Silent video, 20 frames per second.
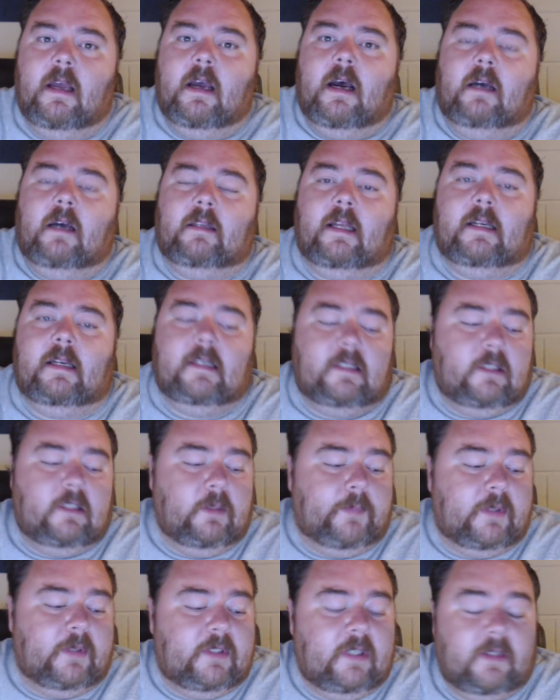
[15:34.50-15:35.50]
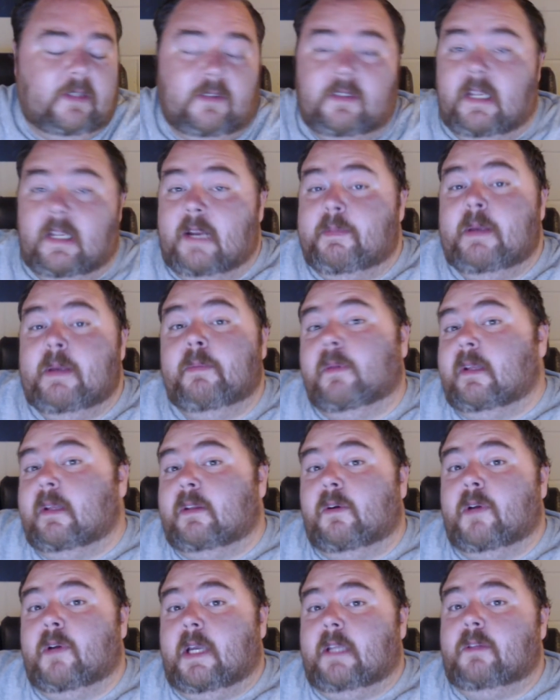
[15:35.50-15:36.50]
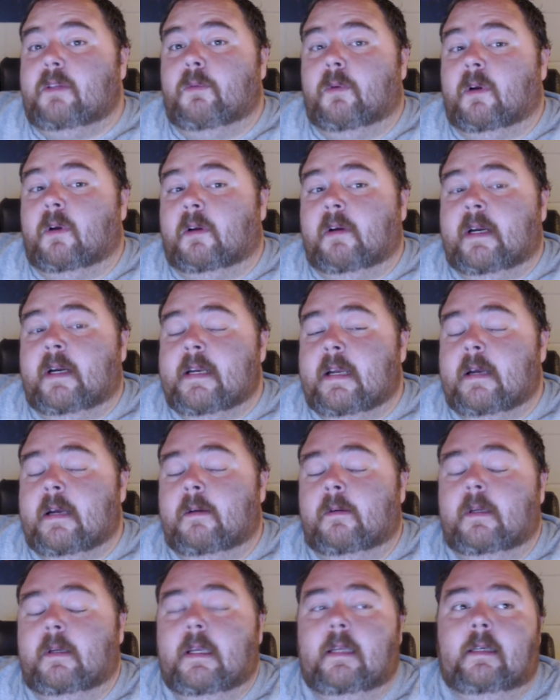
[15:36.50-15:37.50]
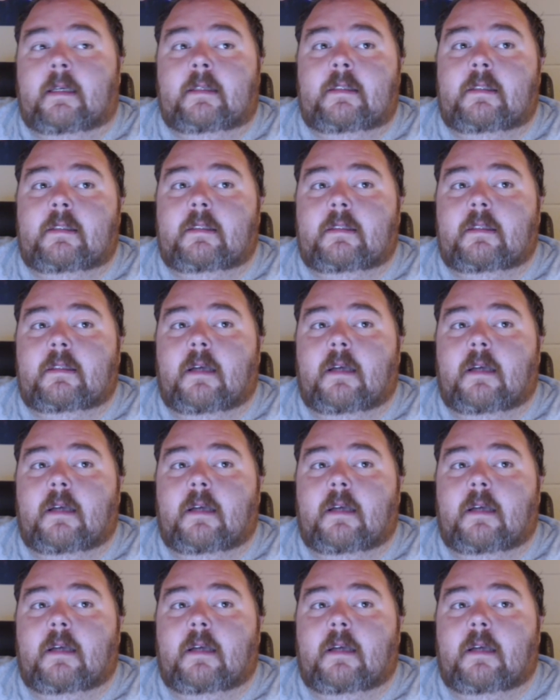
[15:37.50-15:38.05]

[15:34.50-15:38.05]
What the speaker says: a lot of stupid shit. There's a lot of people that don't get to work right now, and it's